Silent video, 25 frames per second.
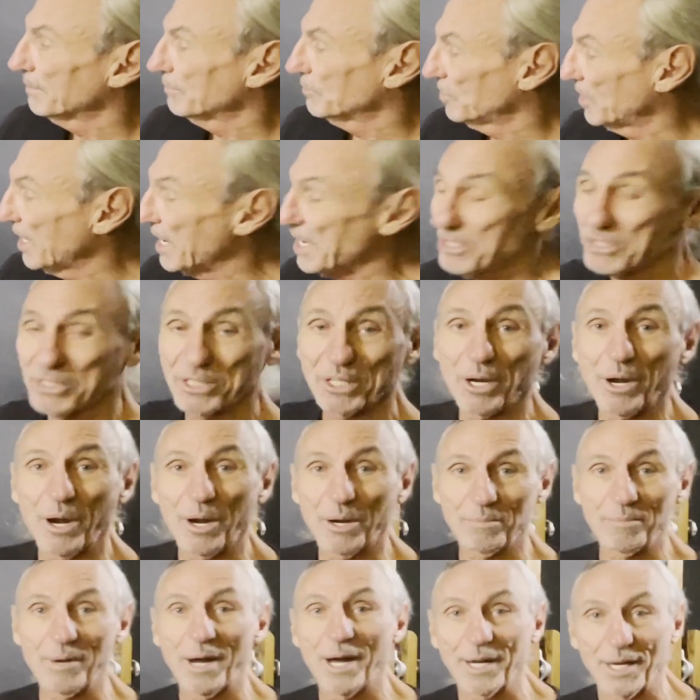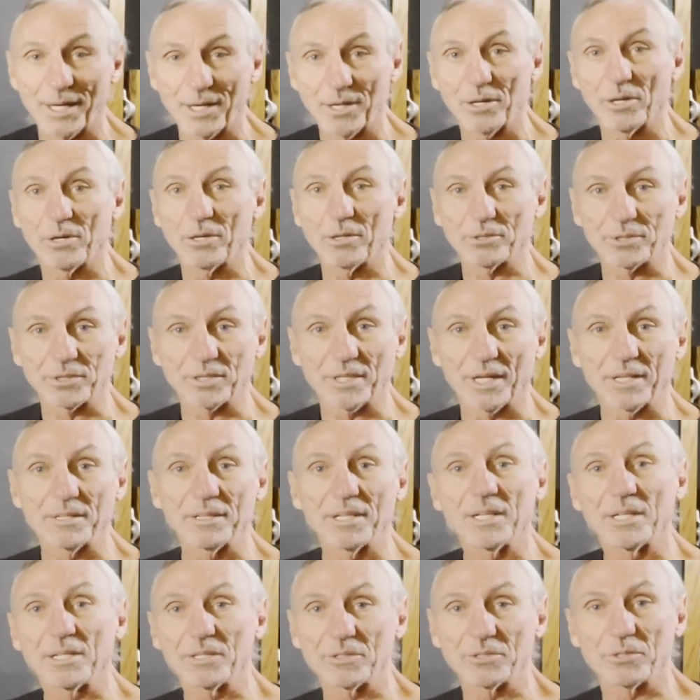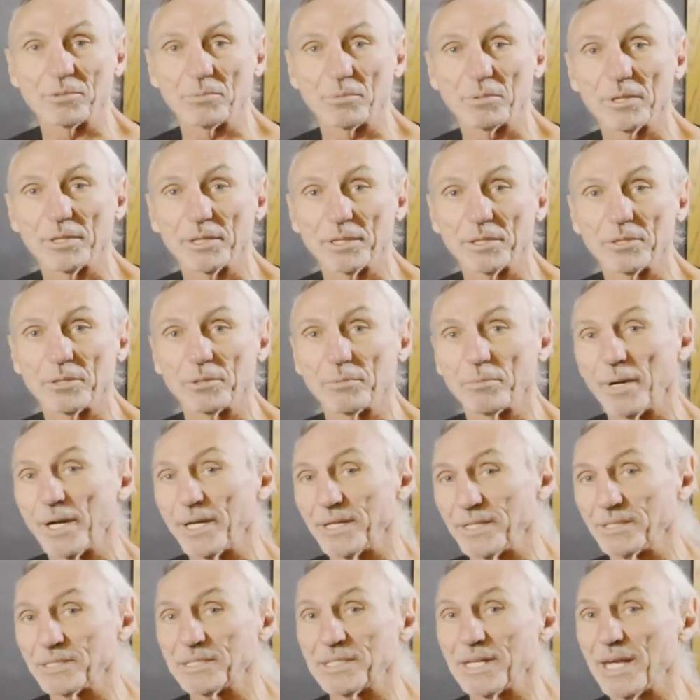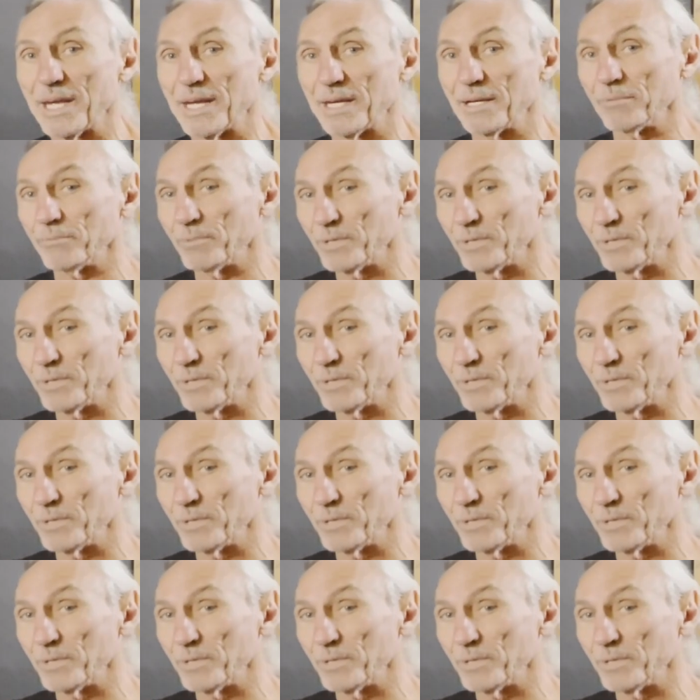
chase the harmonic ghost, I think is a really good way to say it.